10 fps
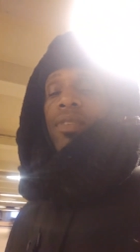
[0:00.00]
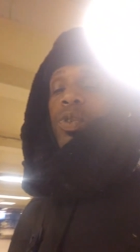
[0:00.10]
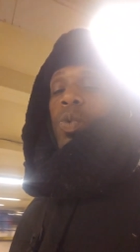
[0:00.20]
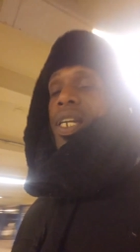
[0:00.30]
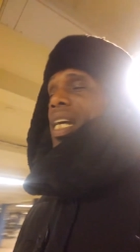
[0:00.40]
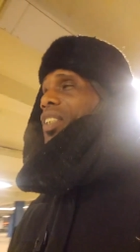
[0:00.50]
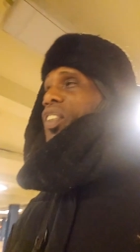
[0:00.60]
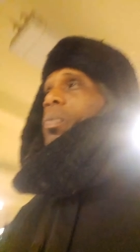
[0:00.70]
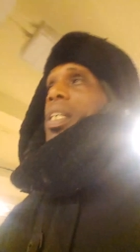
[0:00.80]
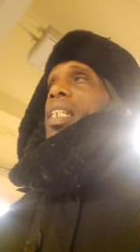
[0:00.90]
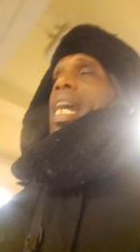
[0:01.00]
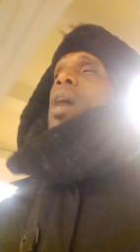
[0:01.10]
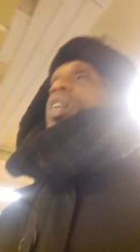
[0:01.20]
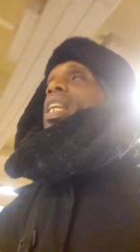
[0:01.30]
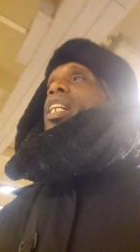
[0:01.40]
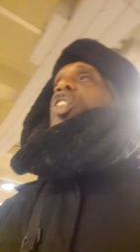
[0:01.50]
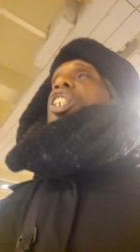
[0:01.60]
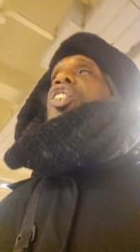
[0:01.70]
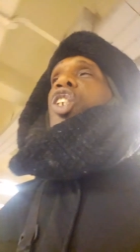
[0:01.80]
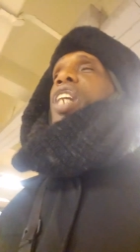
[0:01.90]
And if you ain't got something to counter that
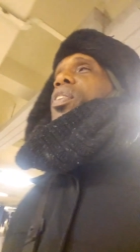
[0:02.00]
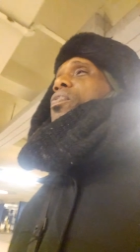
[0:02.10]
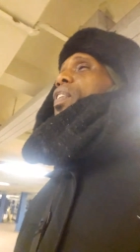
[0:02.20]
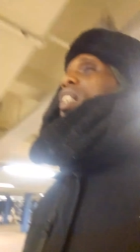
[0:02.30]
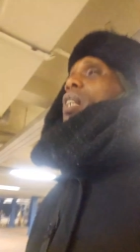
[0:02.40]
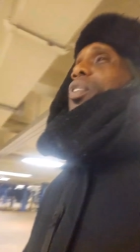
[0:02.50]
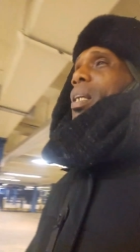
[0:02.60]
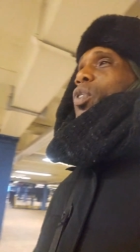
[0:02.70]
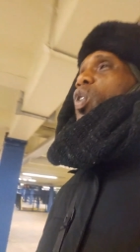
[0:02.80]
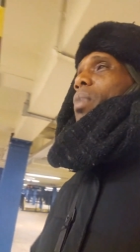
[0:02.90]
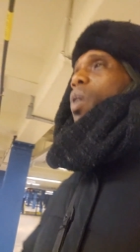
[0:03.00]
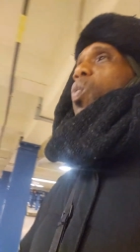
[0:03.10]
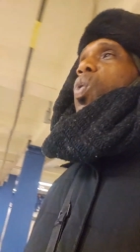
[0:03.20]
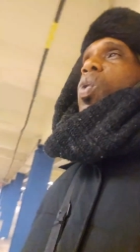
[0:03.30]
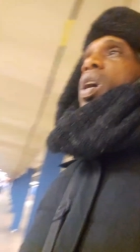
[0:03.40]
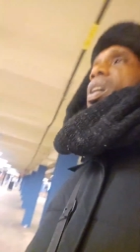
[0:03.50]
shit, shut the fuck up, stop talking about war.